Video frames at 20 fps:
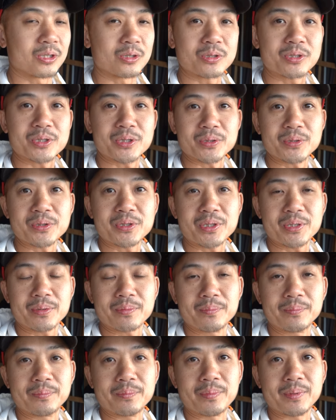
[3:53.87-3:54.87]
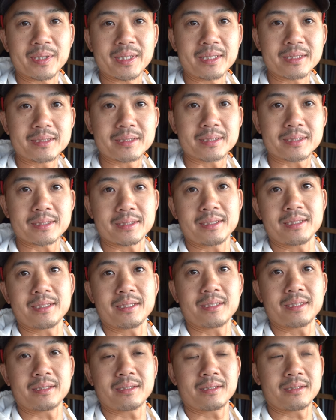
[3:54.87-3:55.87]
suit, but
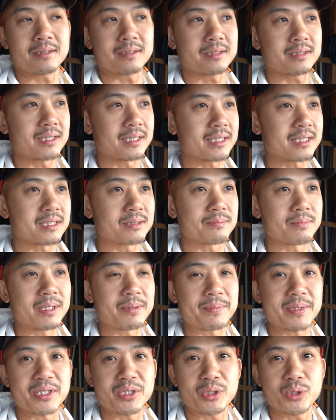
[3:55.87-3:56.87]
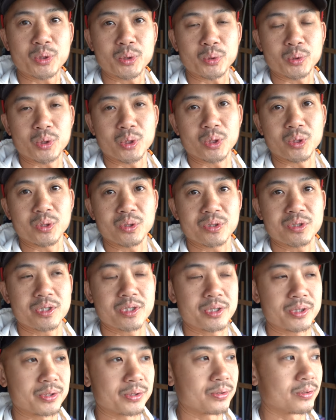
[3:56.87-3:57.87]
looks like it might be too cold
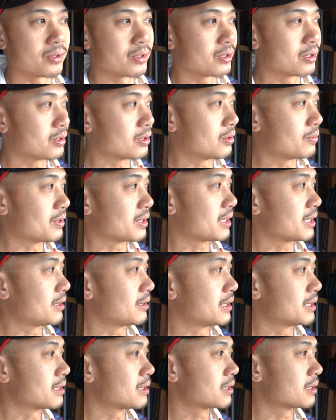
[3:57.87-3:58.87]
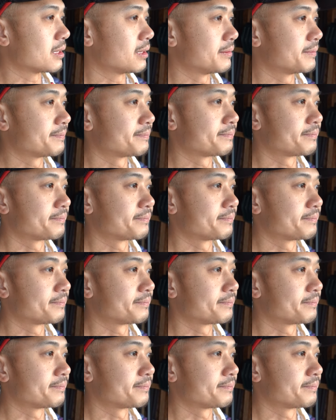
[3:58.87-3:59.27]
to go without it. So